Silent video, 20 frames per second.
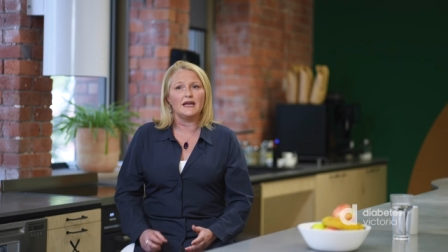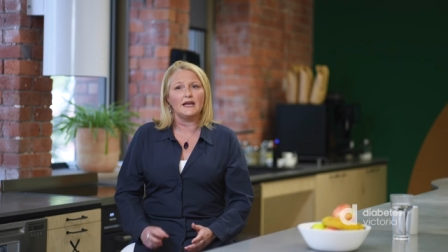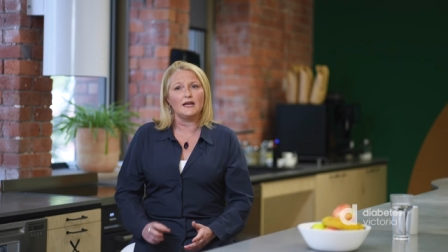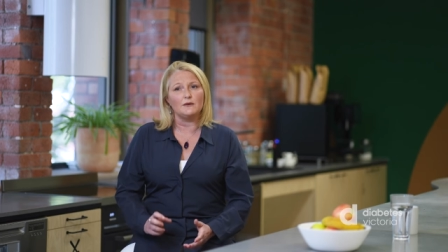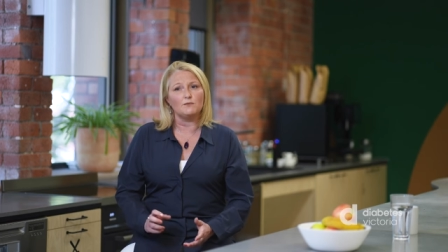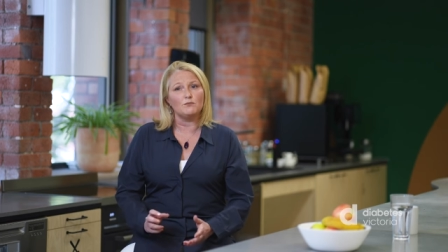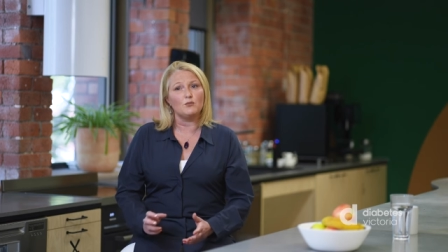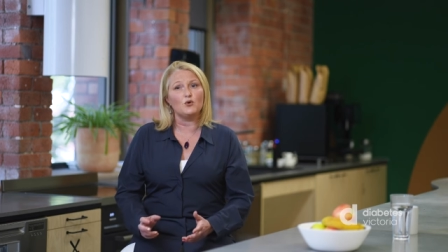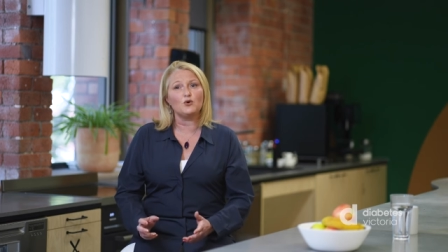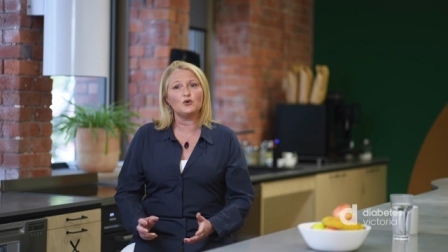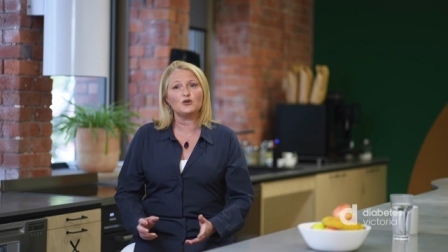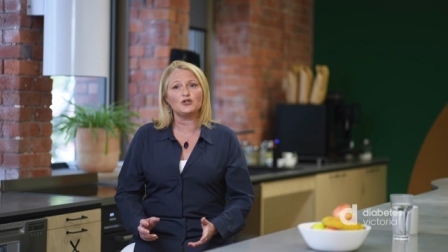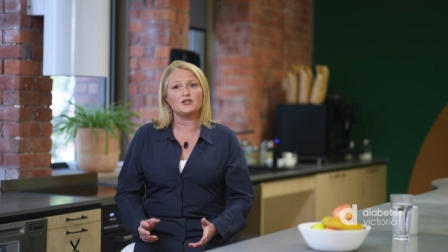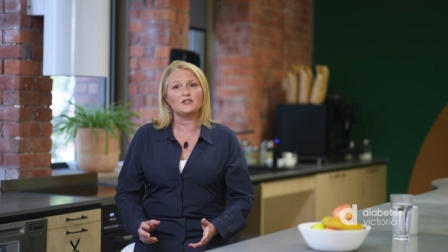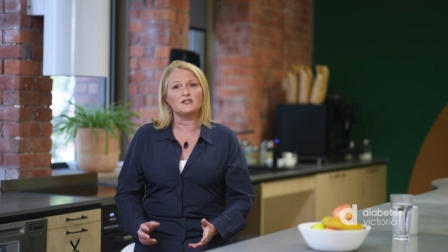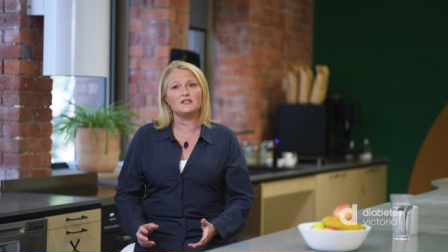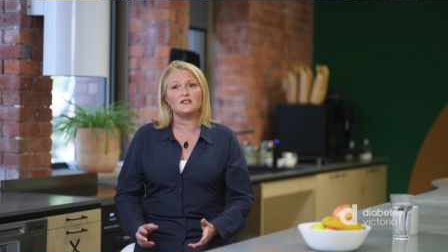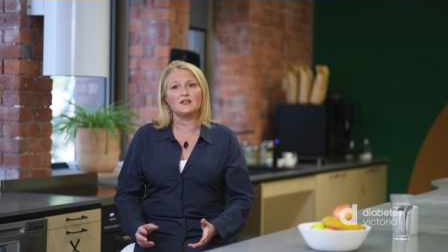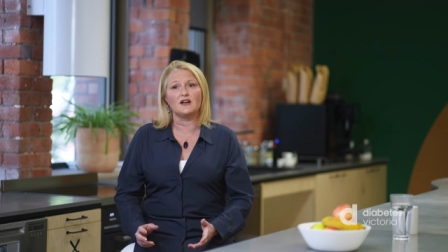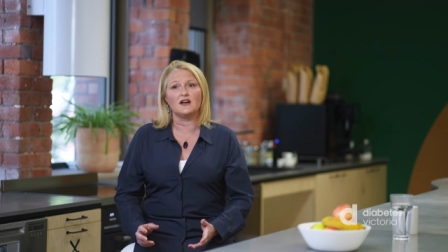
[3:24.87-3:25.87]
in
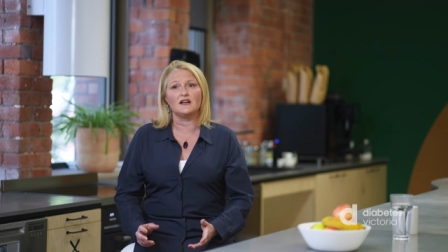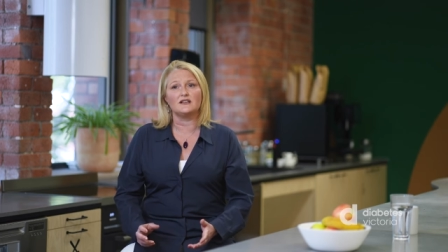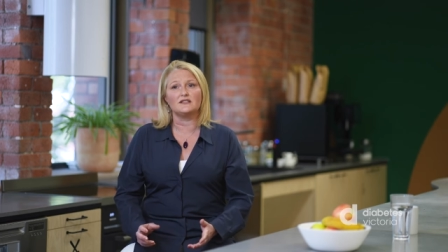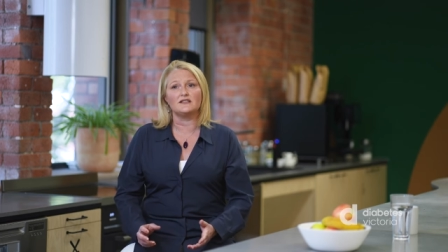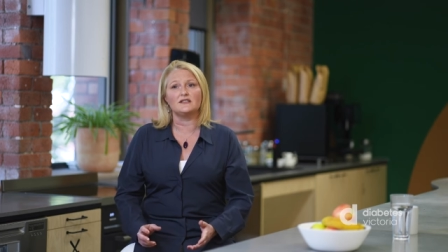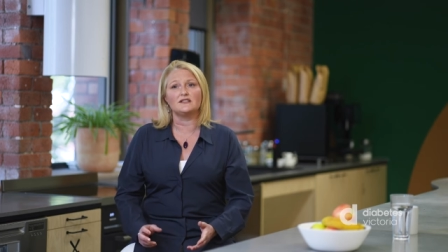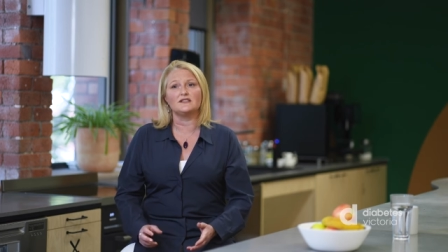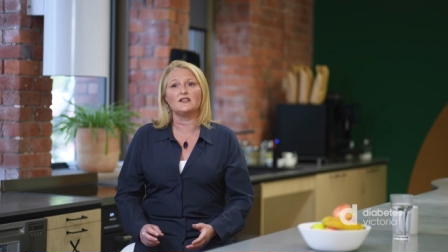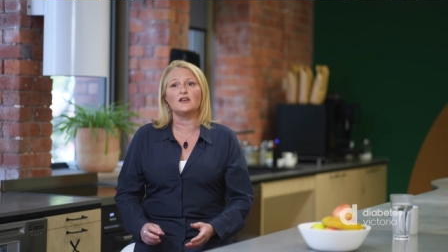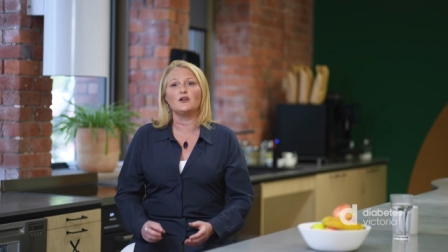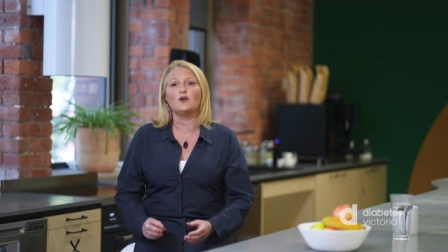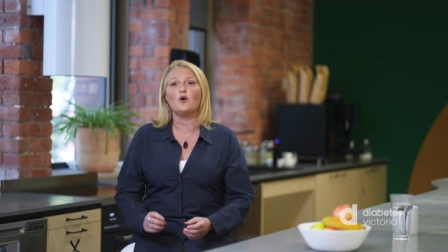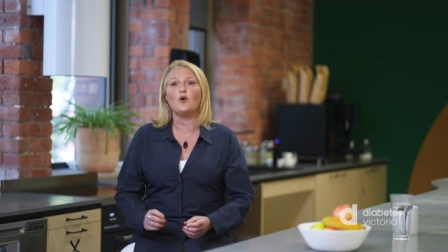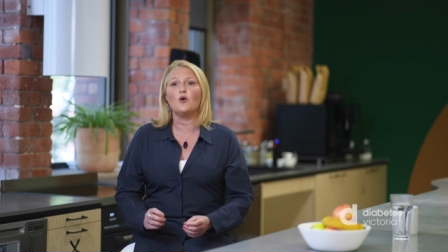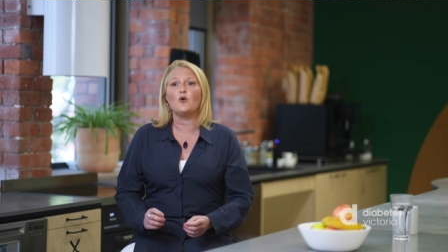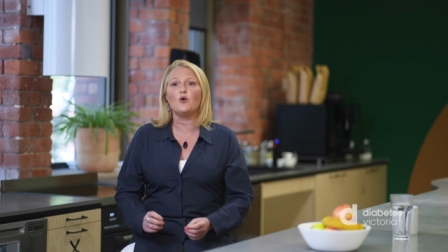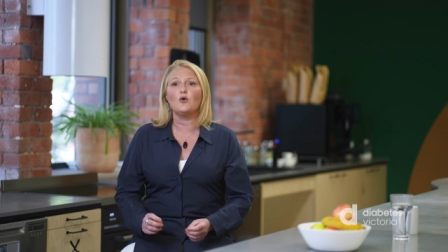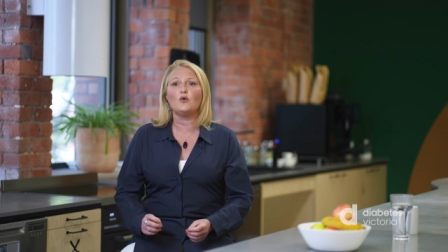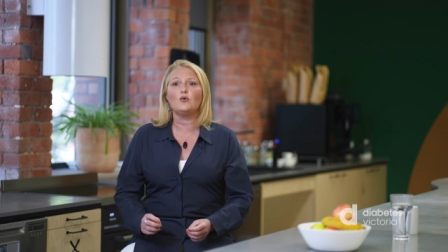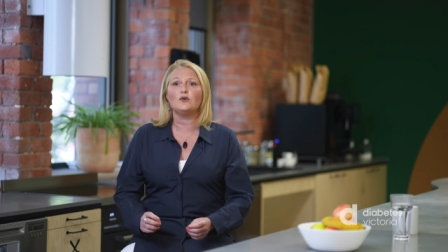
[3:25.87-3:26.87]
portion sizes that
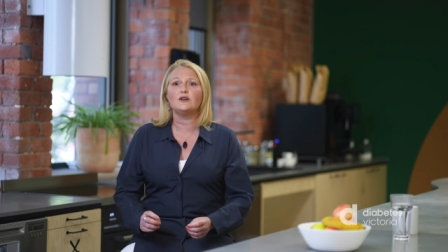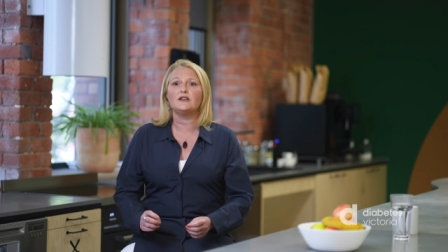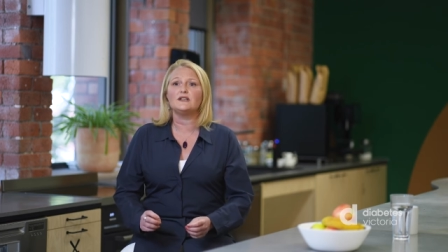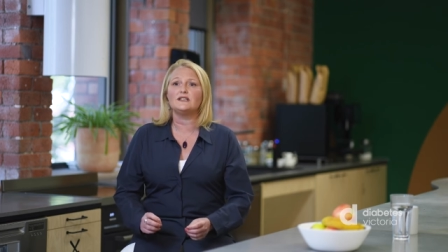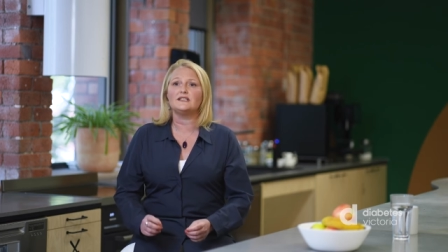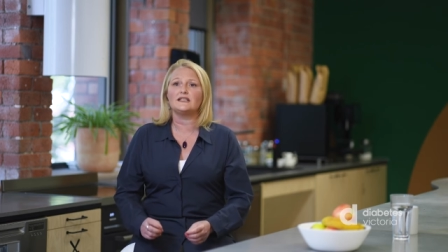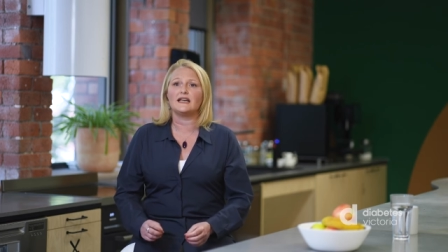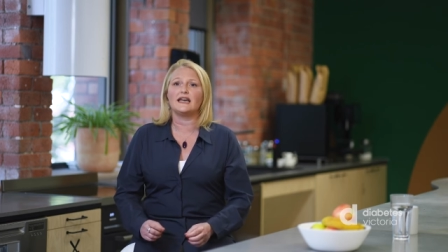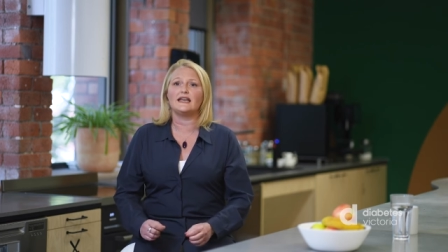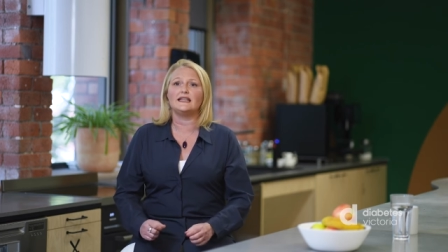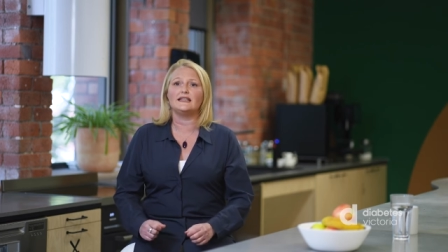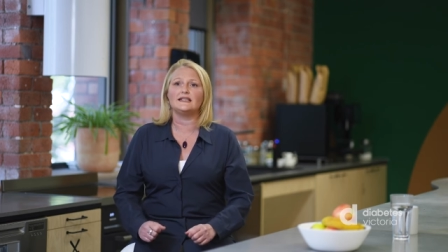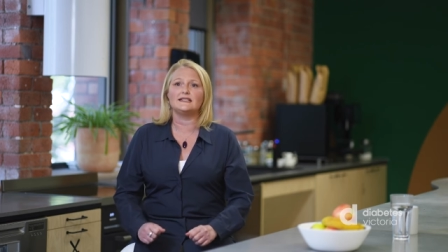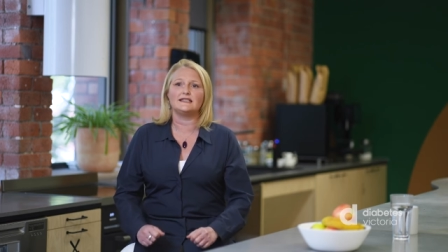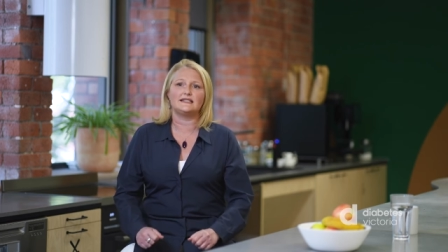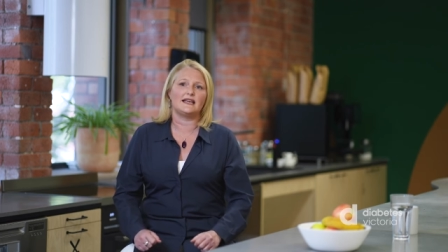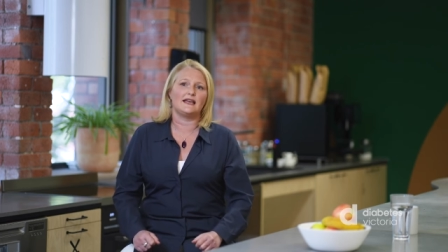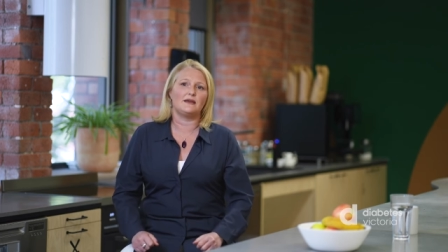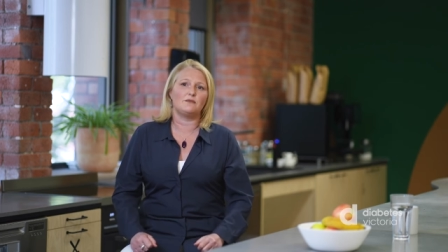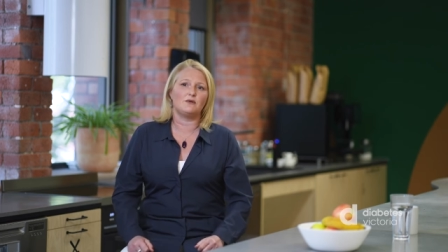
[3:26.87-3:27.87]
all contain the
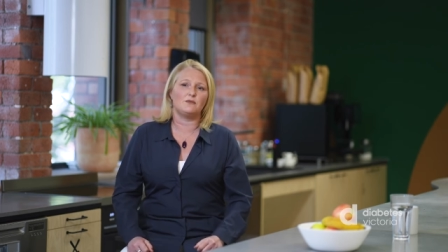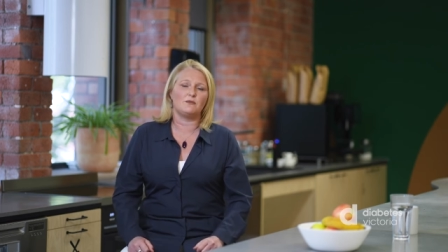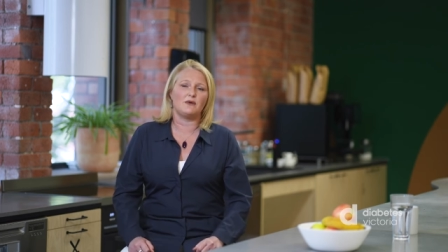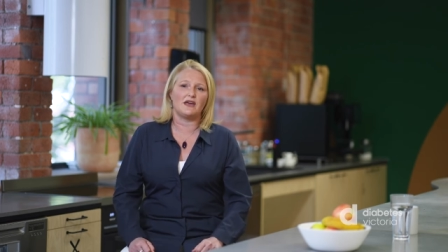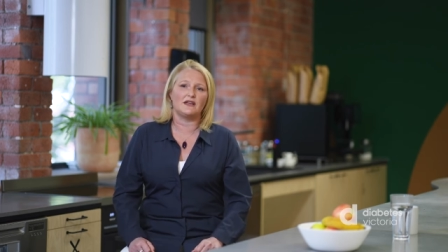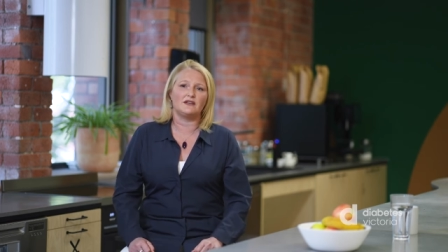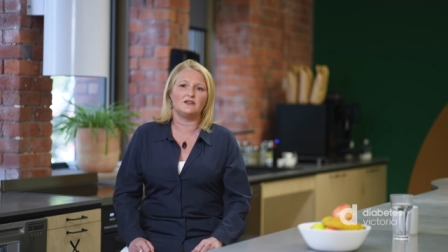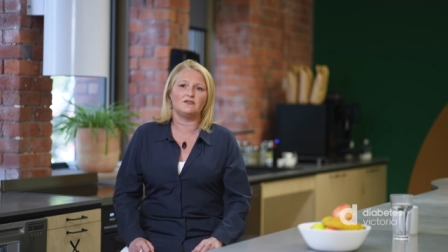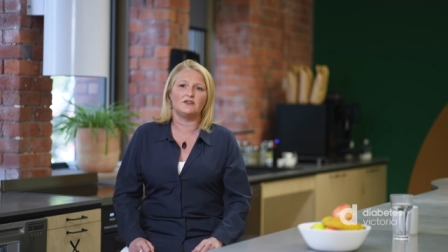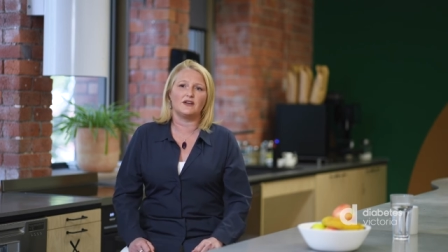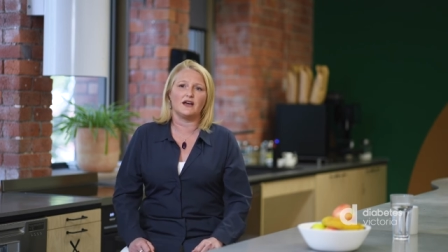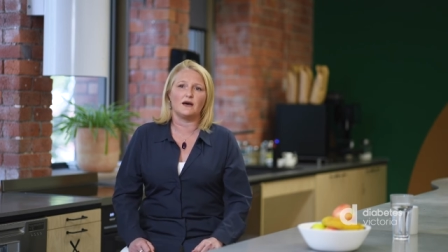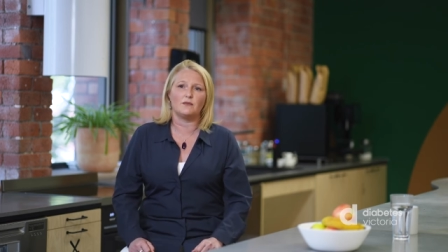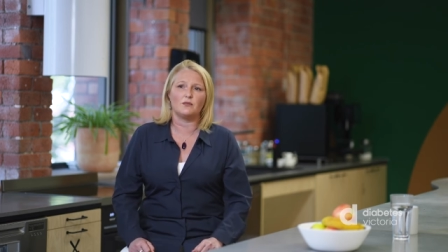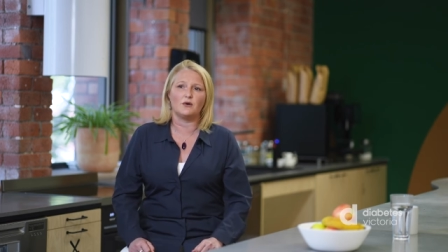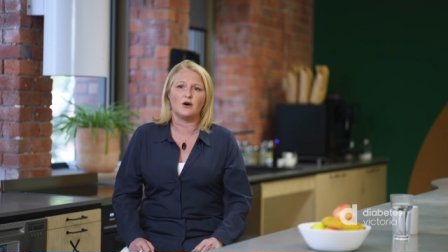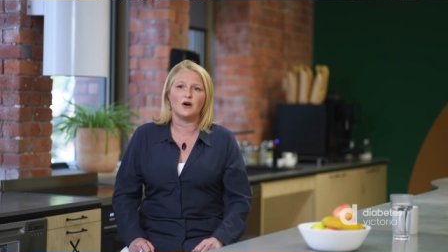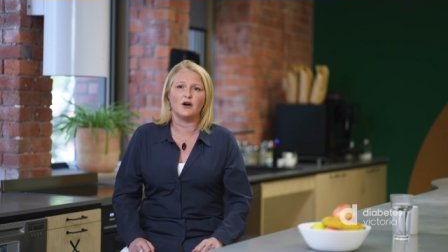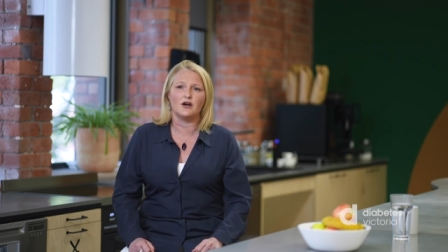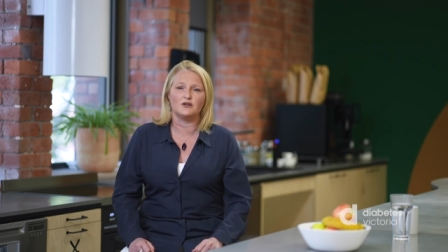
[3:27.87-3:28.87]
same amount of
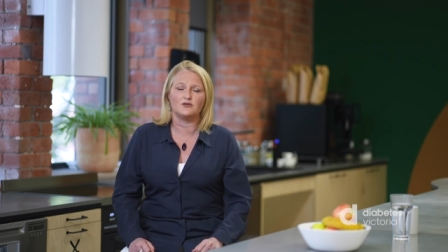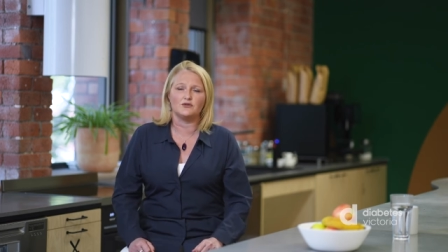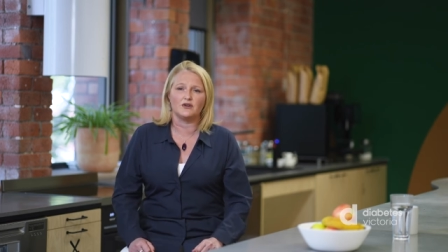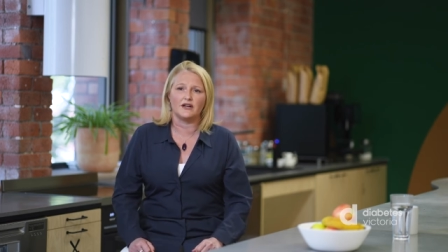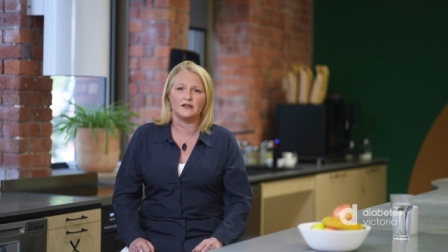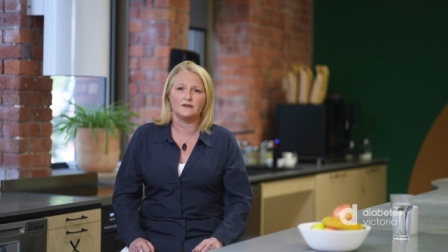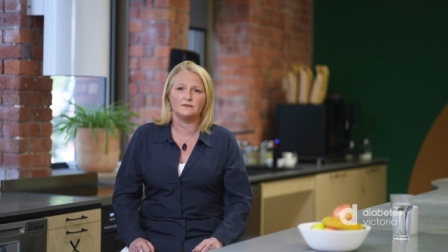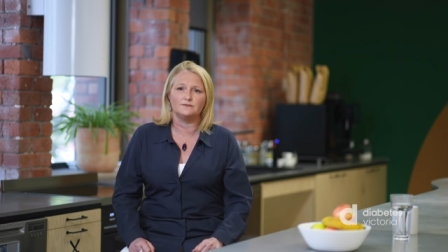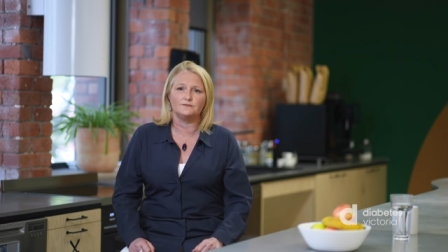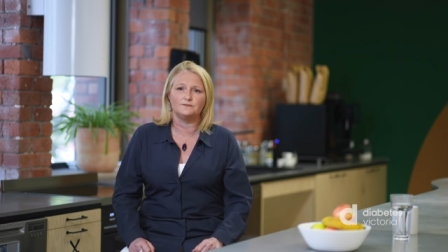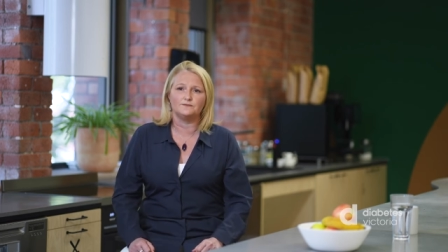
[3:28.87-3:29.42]
carbohydrate.